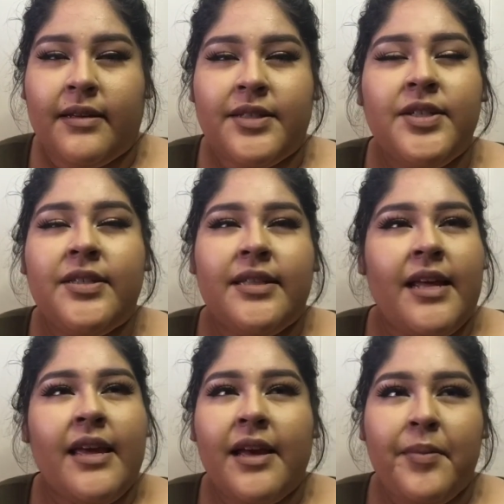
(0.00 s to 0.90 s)
just
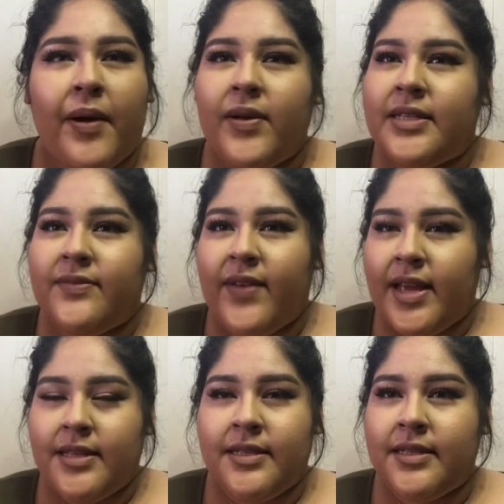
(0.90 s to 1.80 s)
thinking about his
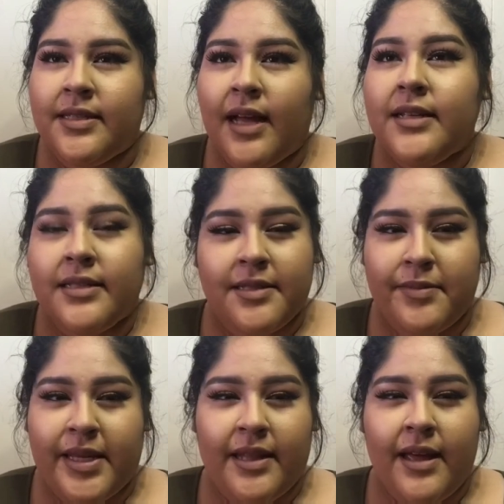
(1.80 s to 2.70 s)
face disgusts
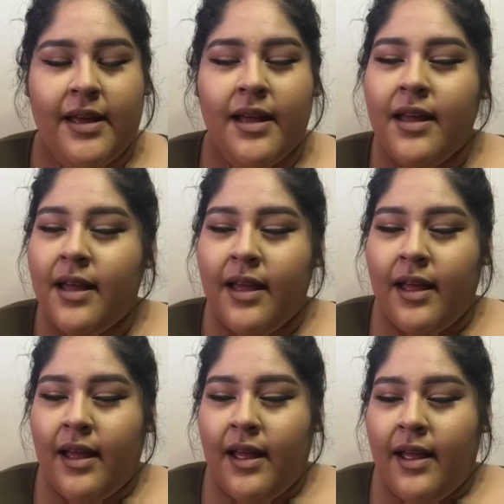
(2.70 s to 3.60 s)
me. Like,
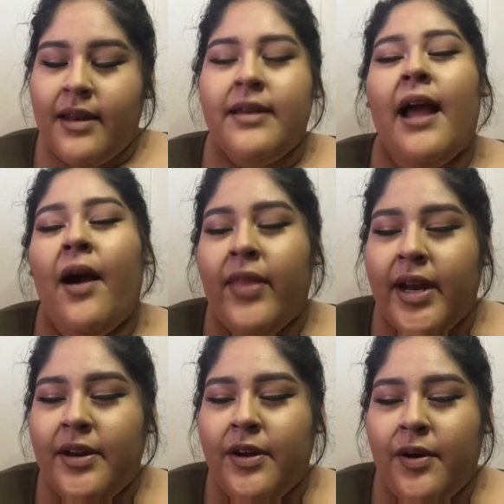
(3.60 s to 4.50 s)
now that
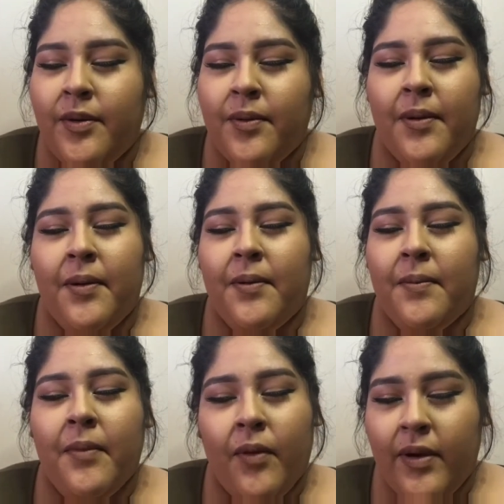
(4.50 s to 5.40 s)
I know
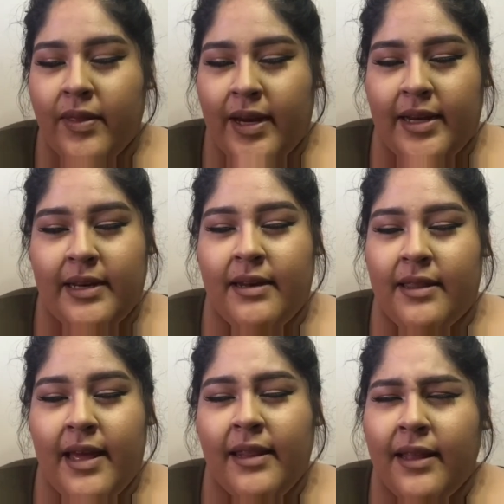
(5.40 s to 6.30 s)
more than I did
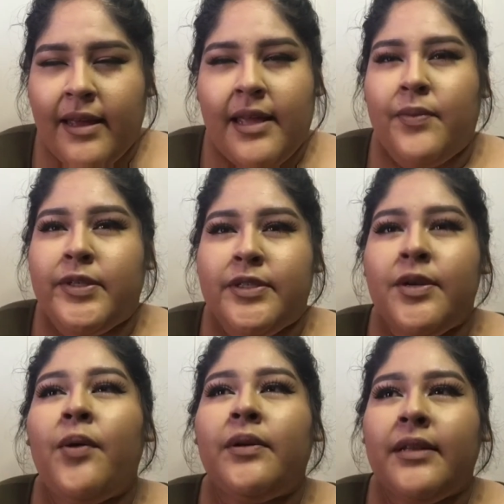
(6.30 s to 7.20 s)
then, like, he was
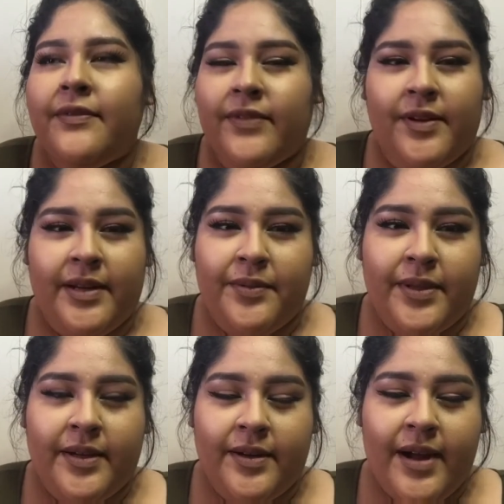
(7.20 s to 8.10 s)
totally flirting
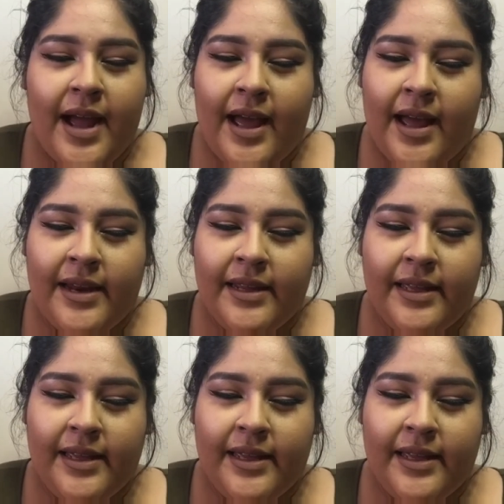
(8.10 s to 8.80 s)
with her, and